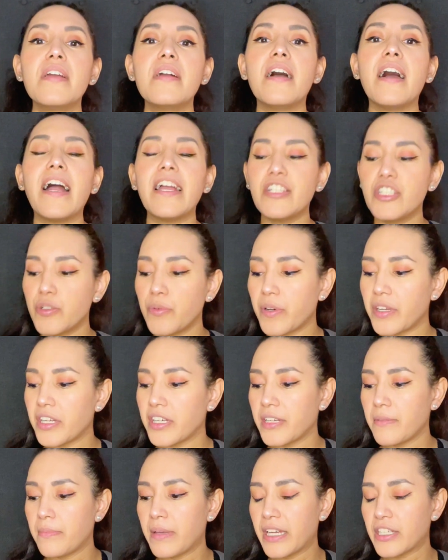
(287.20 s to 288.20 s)
I do want to
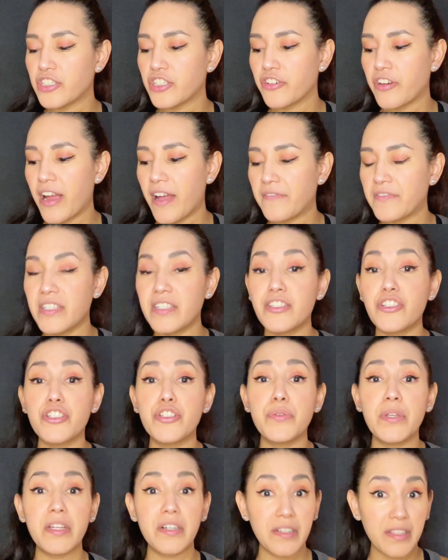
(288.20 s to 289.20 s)
come back to crafting, to
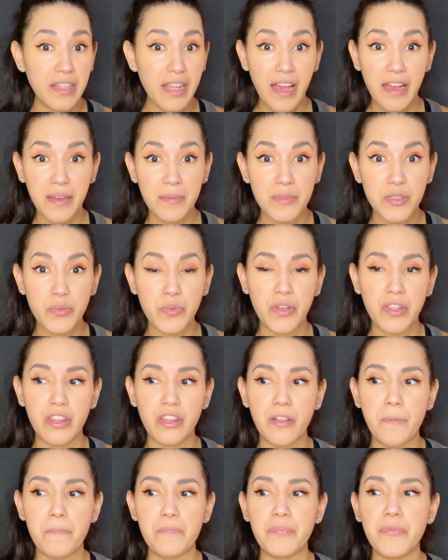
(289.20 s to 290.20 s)
doing collabs with
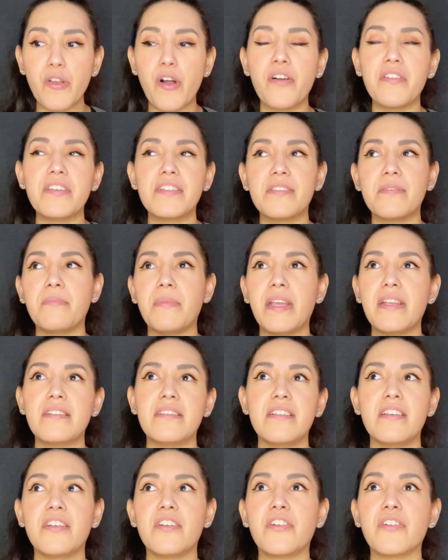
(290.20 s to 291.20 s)
all these
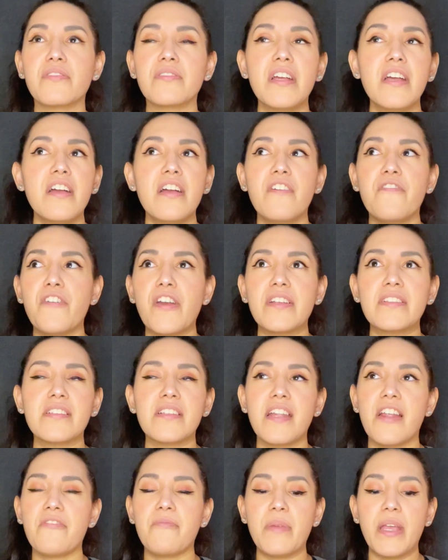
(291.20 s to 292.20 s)
amazing friends
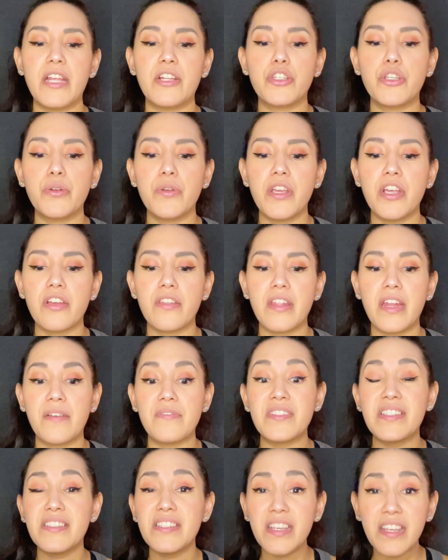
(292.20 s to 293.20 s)
that I've made through here, that I've
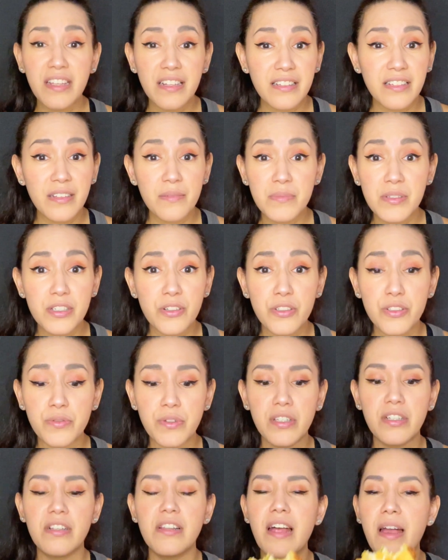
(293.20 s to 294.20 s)
seen them still
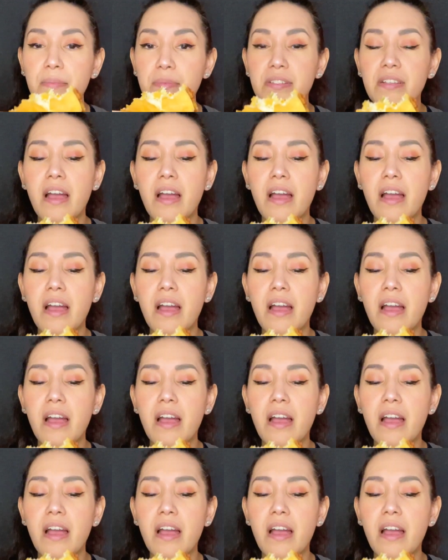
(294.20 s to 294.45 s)
doing collabs.